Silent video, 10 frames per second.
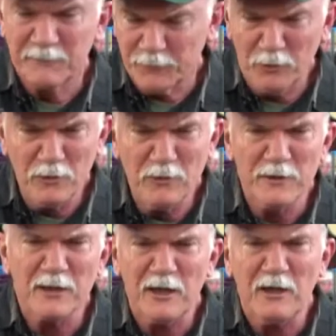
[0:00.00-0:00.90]
For
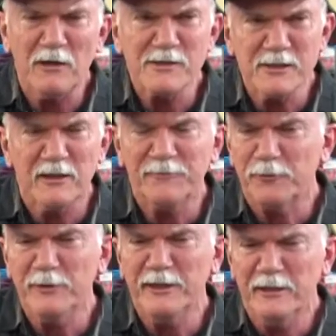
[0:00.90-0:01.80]
the cause of
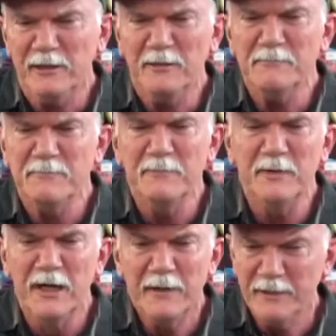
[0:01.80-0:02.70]
freedom,
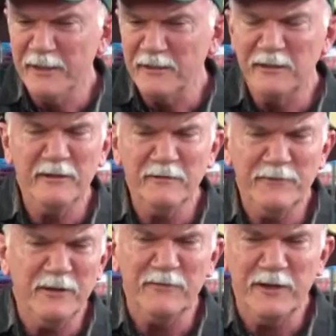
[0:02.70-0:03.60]
they give
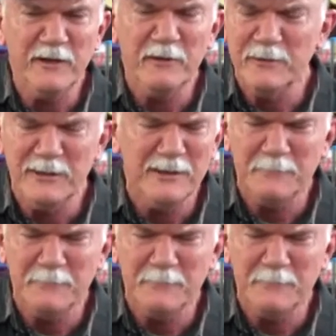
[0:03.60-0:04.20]
their very